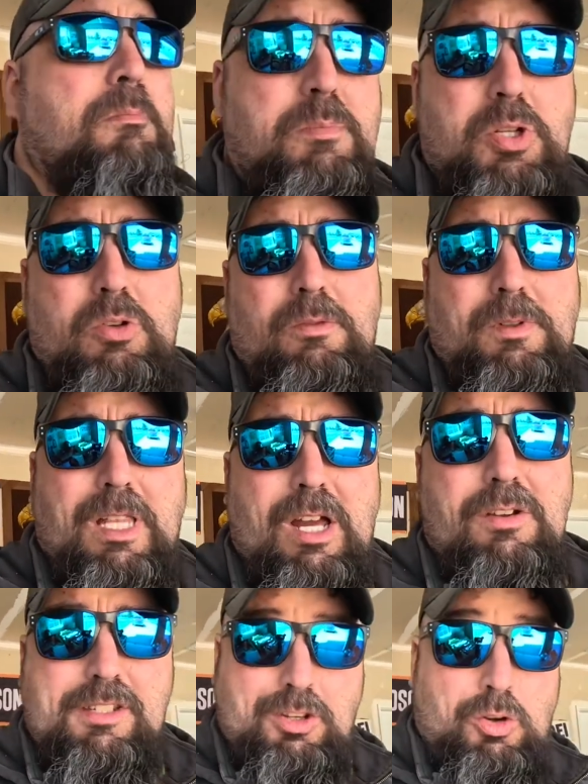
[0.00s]
beautiful
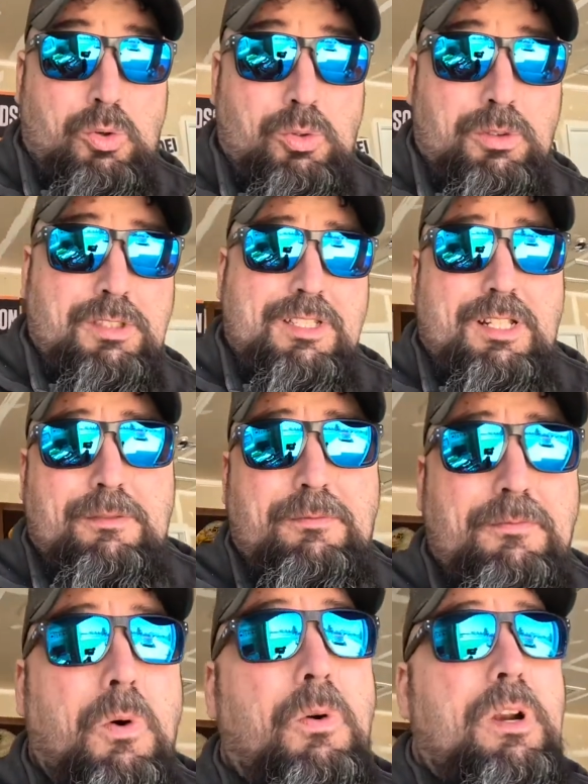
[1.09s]
out. It's cold. It's like
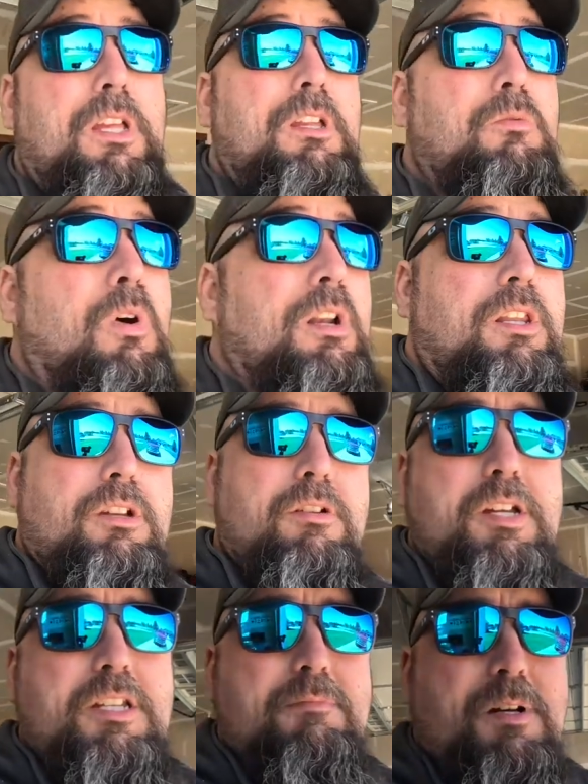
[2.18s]
41
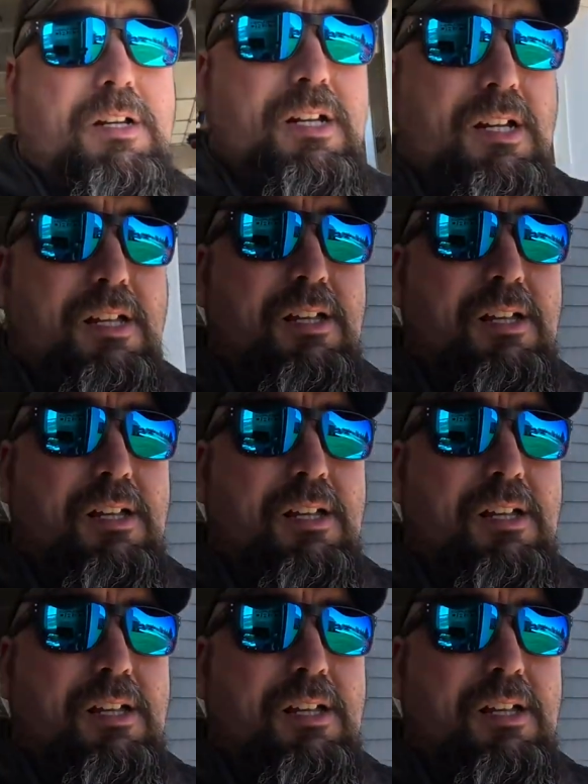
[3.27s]
degrees, but the